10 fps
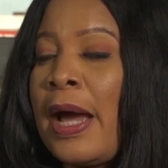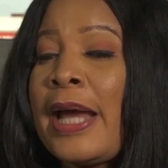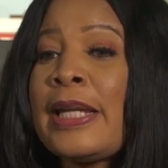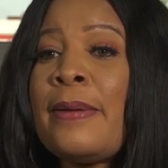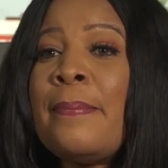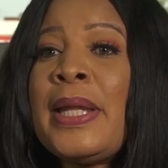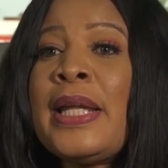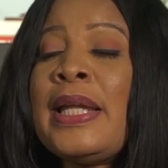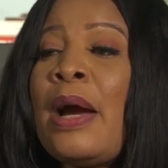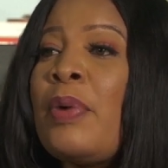And
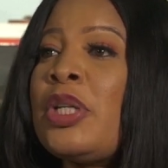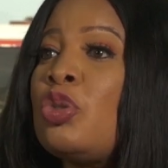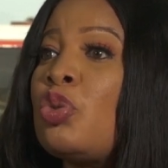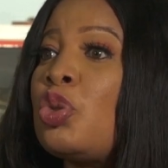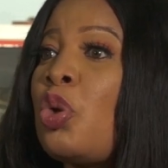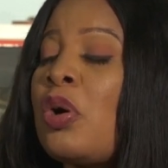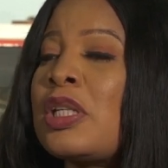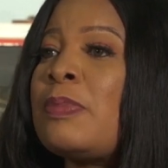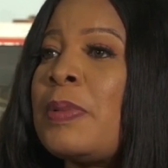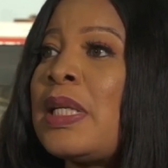immediately I went into tongue
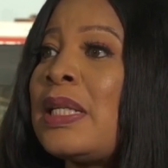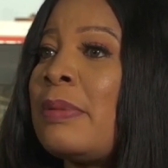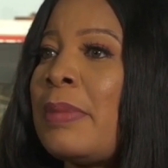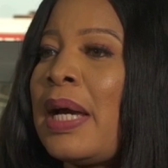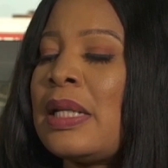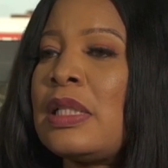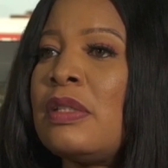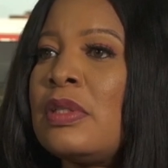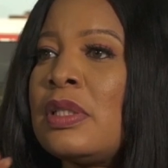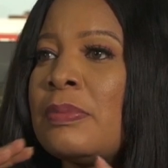speaking in my head. I said,
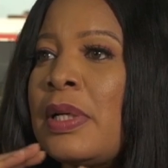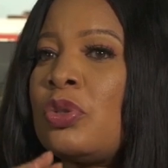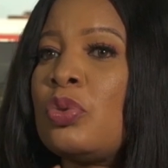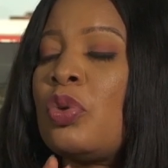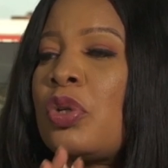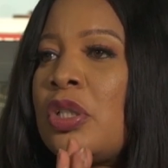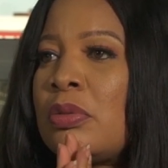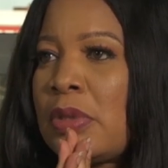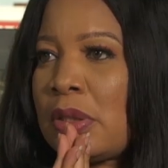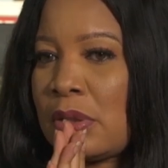this man should not
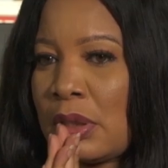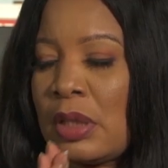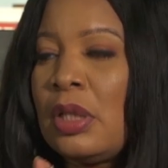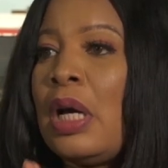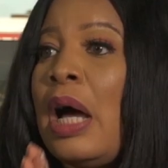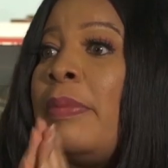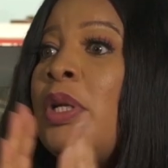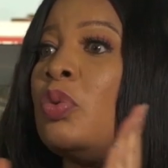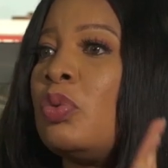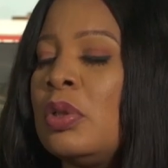kill me today. I'm
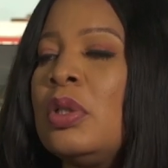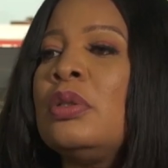alone.